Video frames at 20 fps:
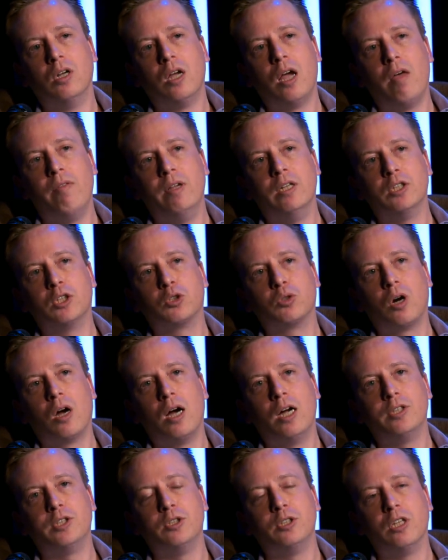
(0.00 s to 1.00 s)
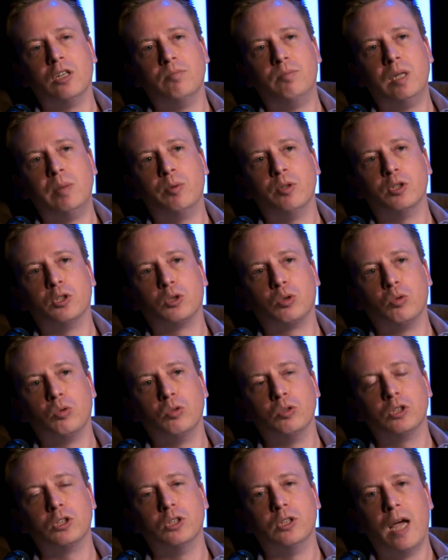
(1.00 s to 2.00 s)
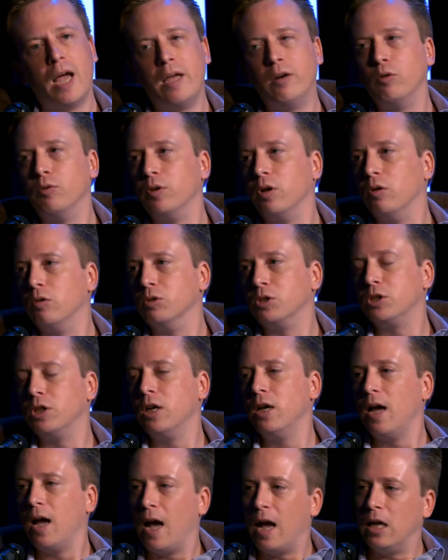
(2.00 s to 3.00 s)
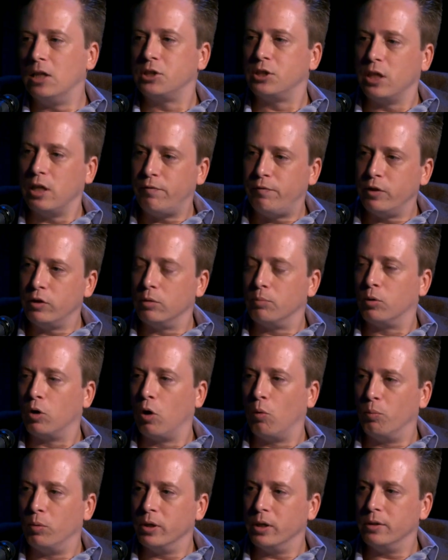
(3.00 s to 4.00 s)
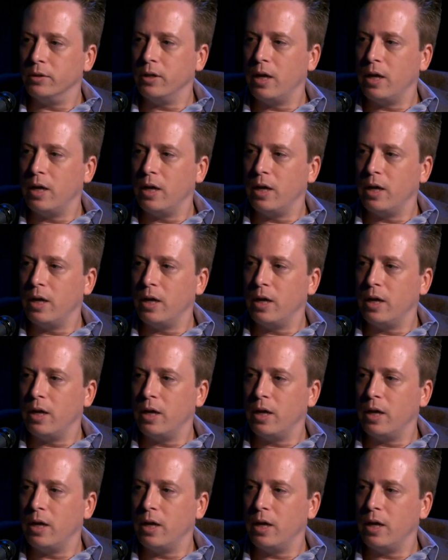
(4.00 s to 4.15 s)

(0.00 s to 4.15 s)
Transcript: and then try to give people the tools to handle those as they feel appropriate.